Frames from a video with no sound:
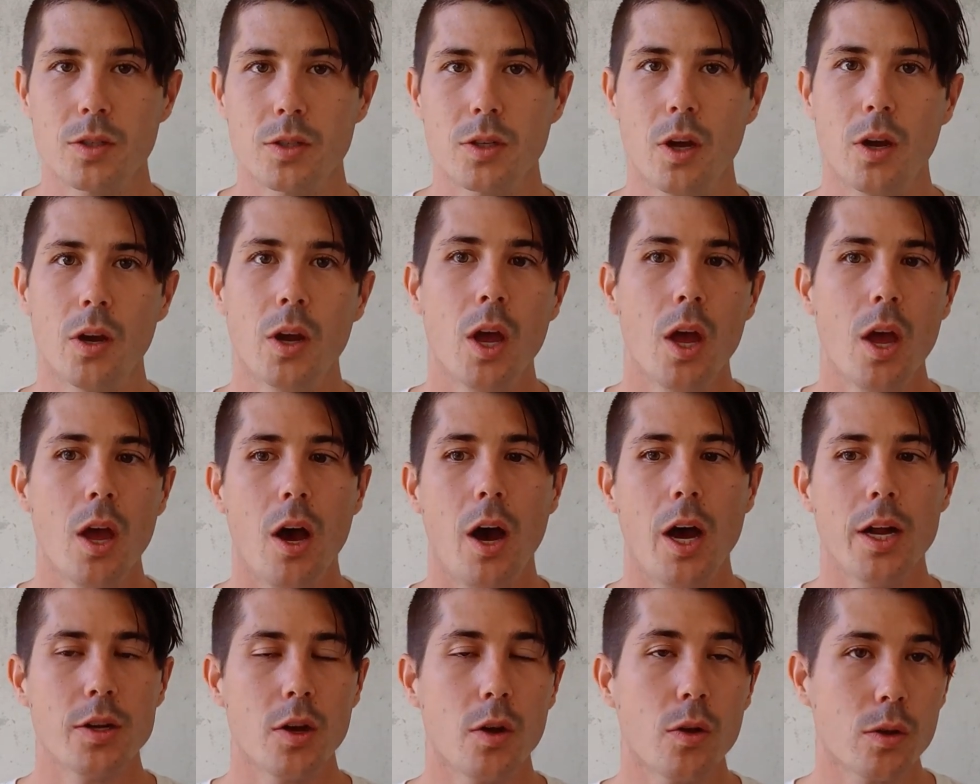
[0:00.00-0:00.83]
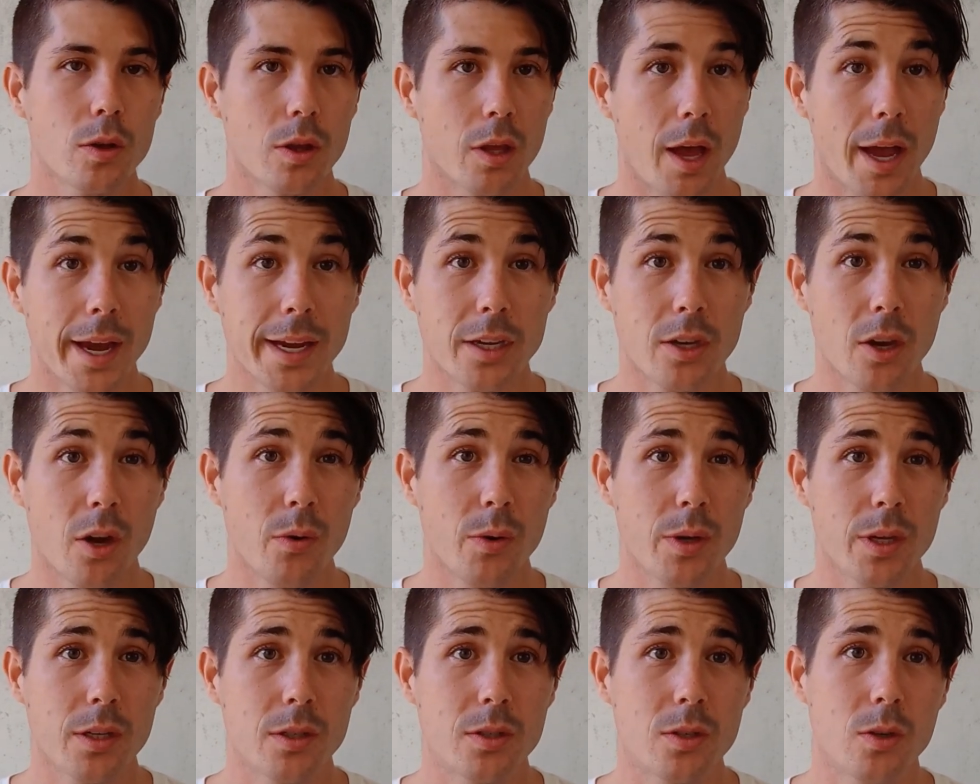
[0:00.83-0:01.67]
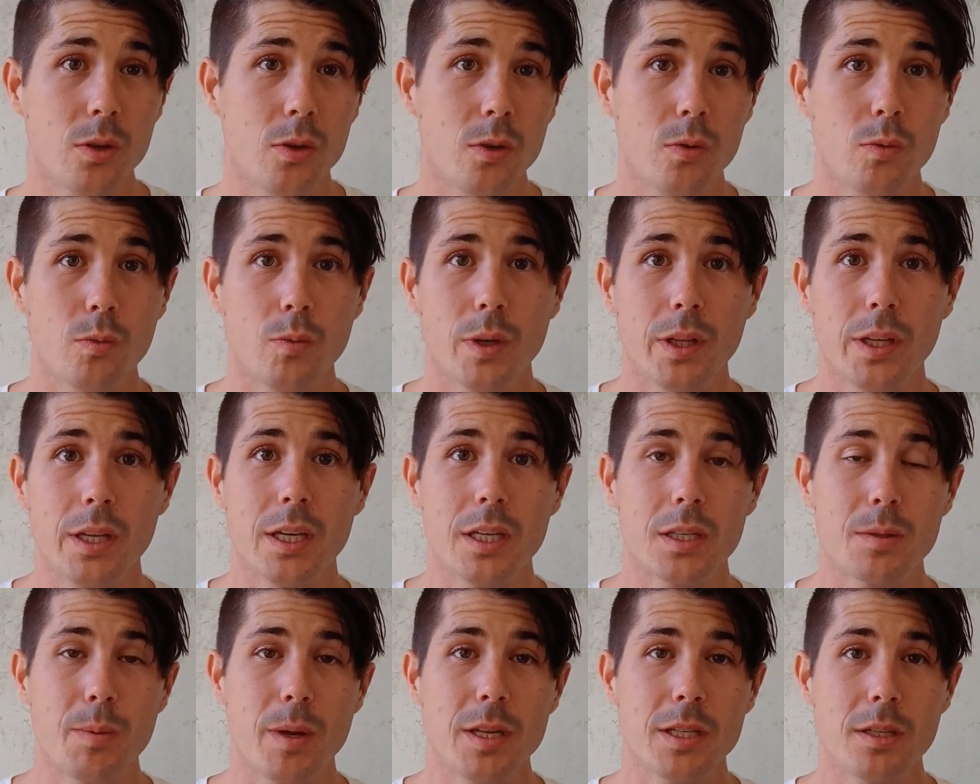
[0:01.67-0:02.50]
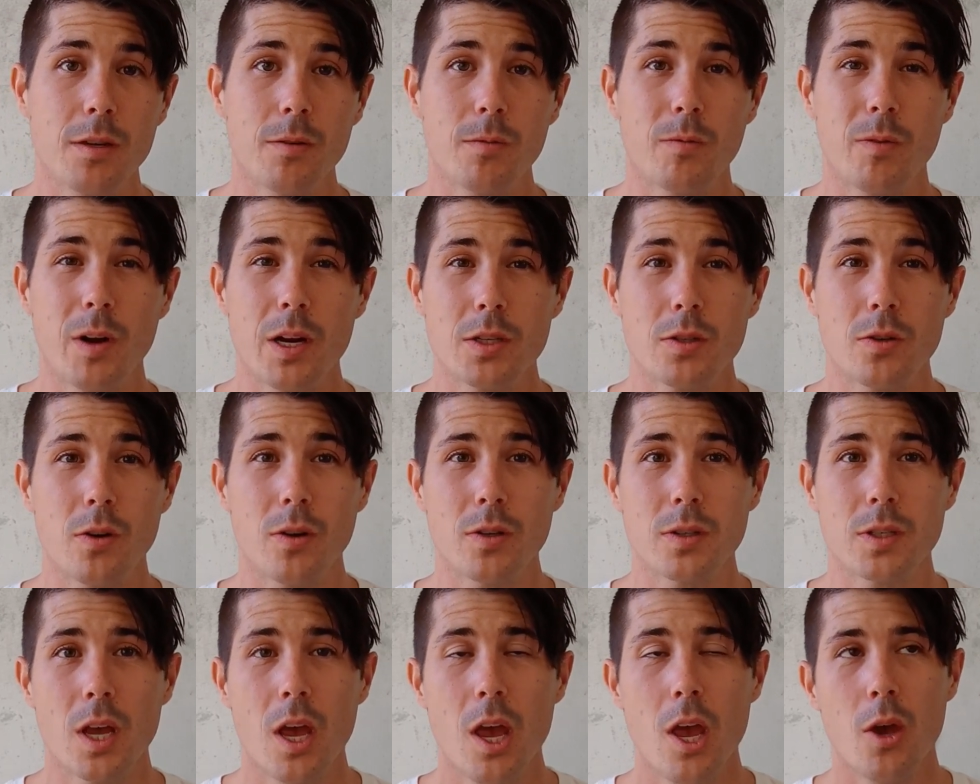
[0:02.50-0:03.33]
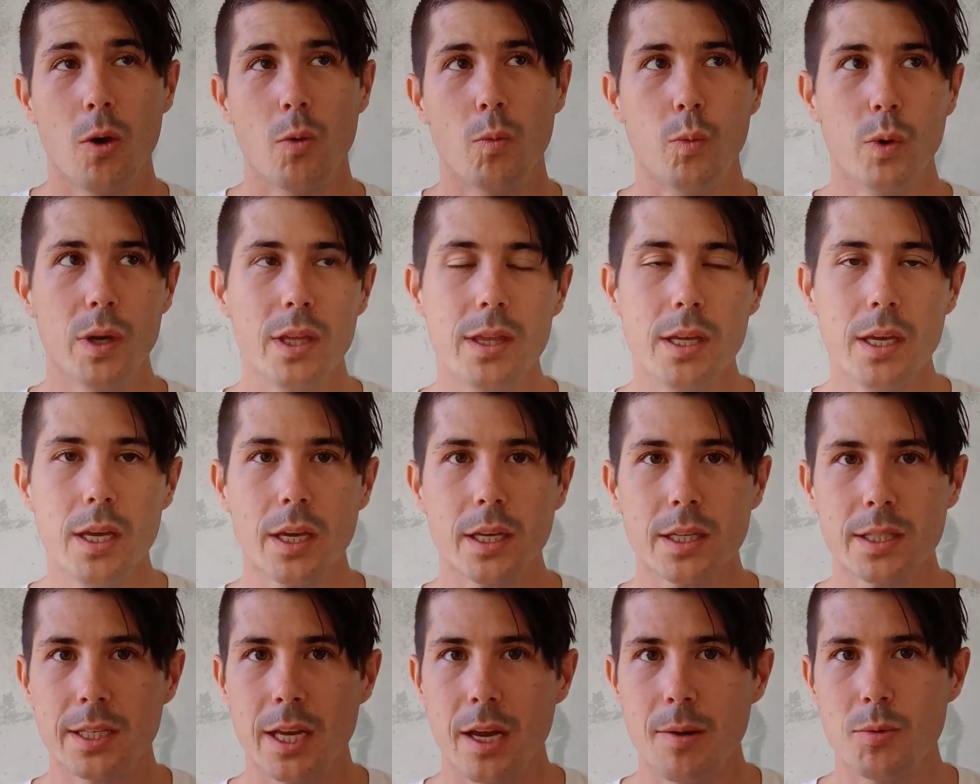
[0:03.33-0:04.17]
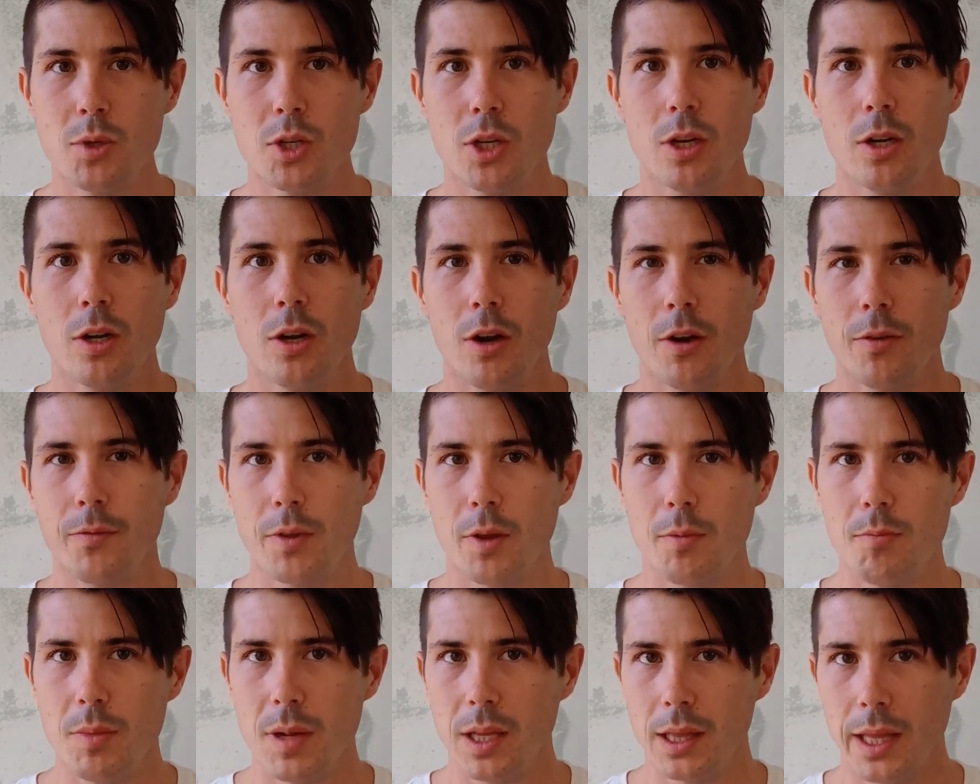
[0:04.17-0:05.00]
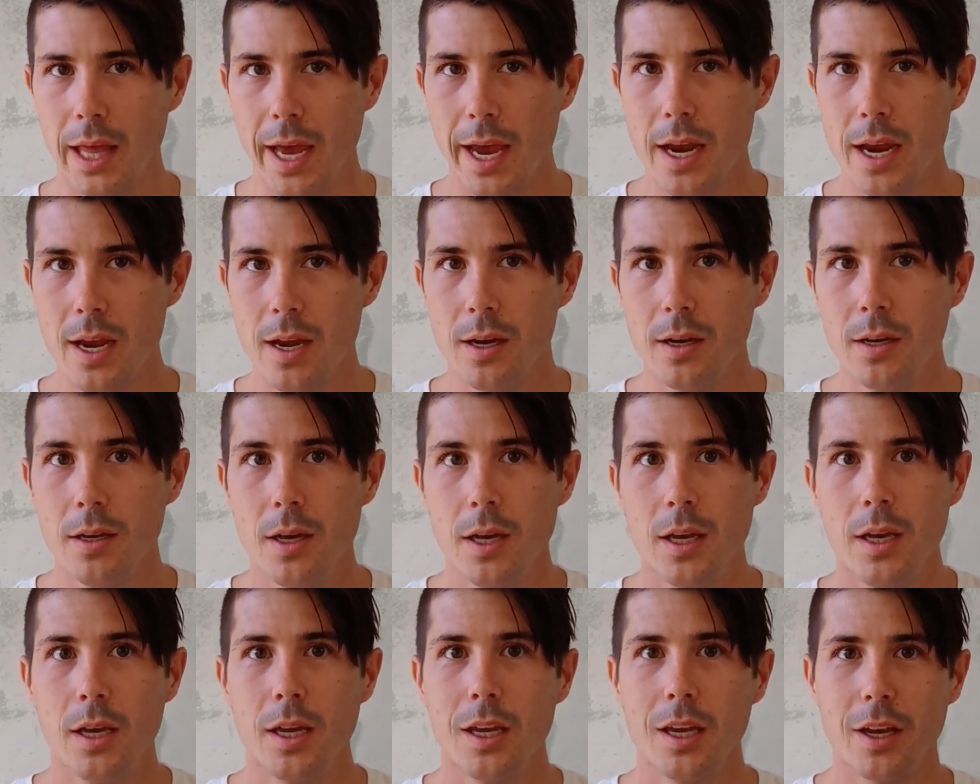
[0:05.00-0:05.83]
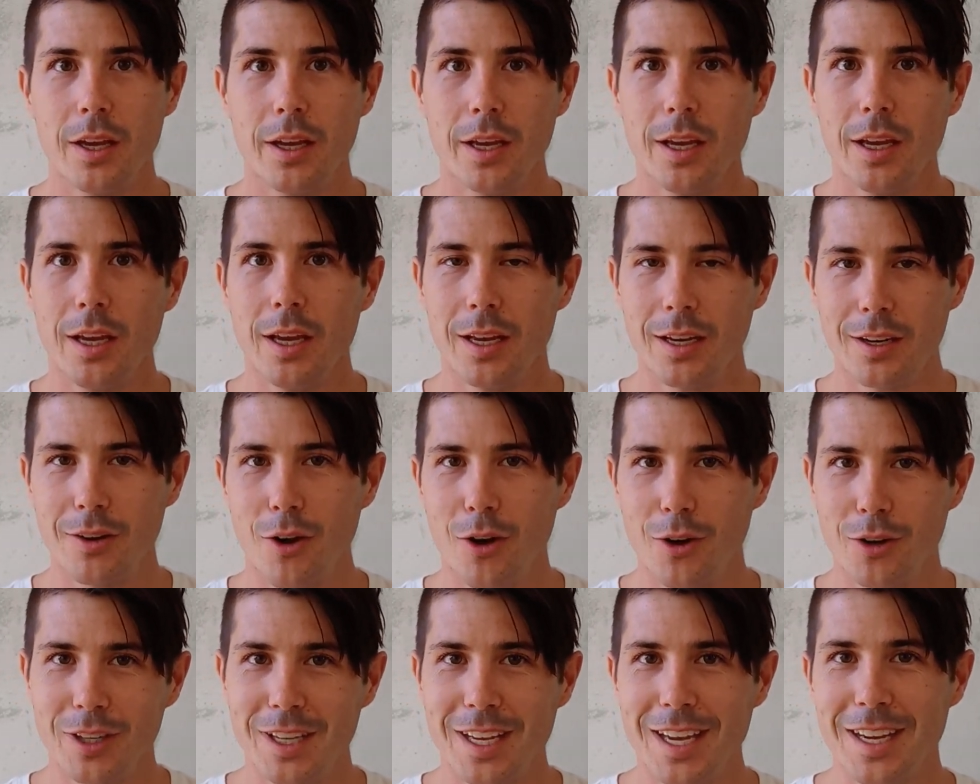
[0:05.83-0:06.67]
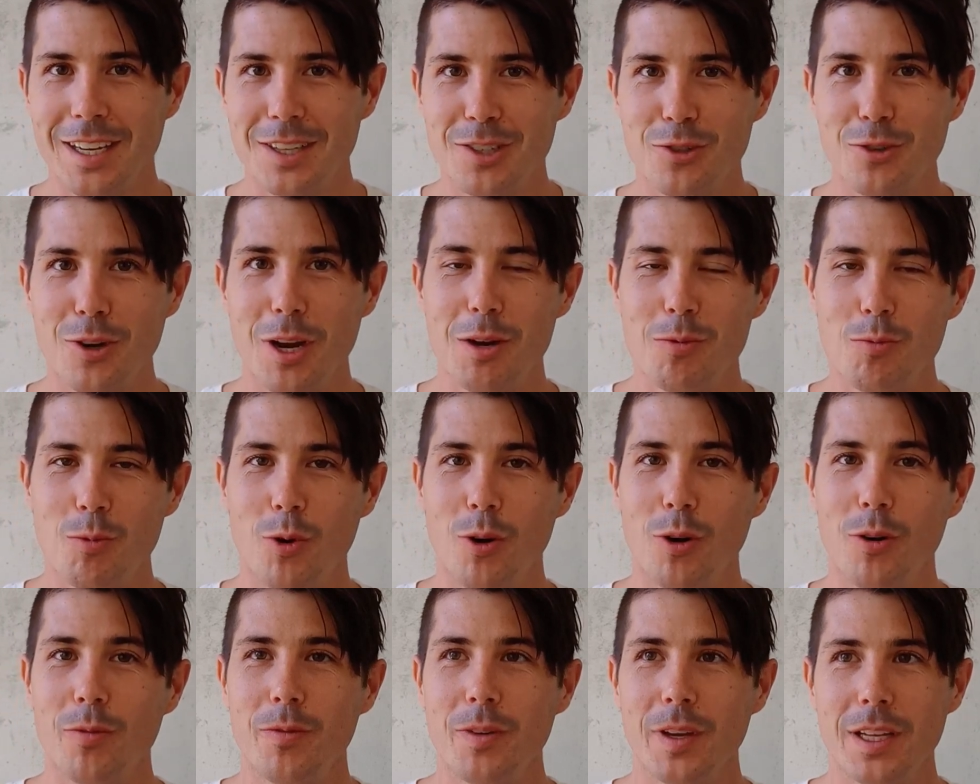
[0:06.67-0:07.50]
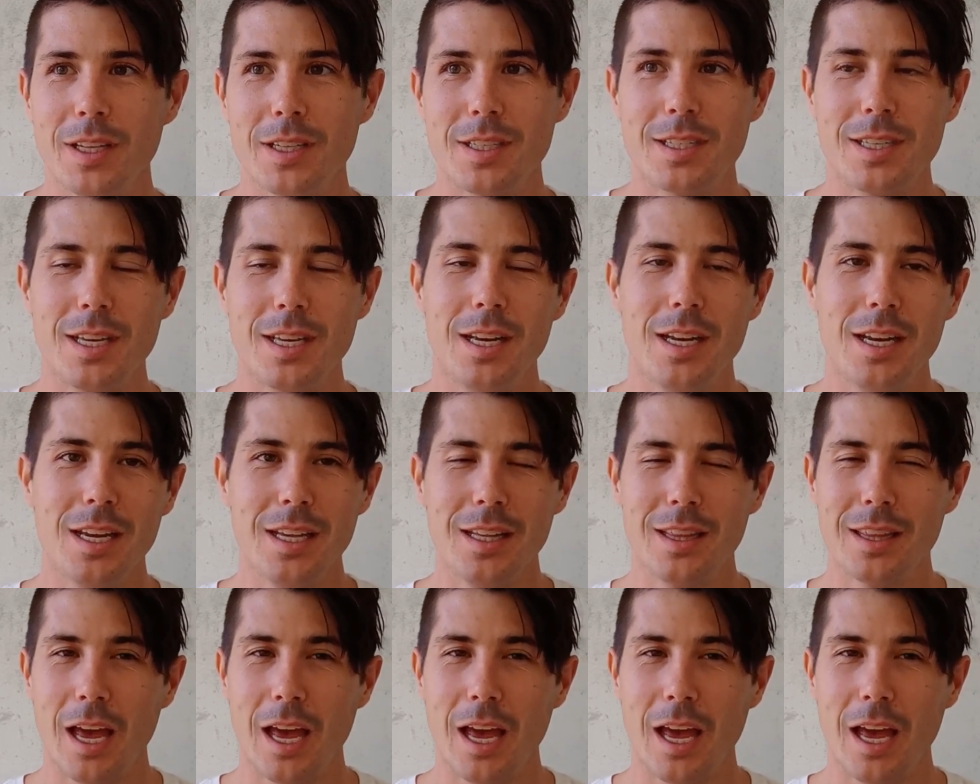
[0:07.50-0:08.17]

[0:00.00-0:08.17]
So I don't like going to really expensive restaurants, with the exception of the Malaya on King Street Wharf in Sydney.